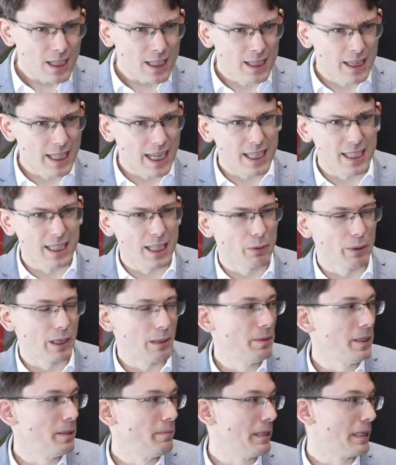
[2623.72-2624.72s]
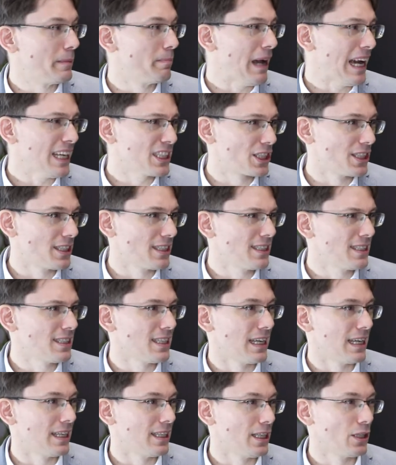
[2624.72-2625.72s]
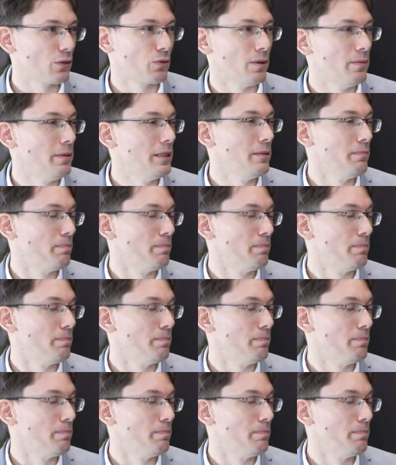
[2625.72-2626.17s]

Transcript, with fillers: then there will be big batches, and it will be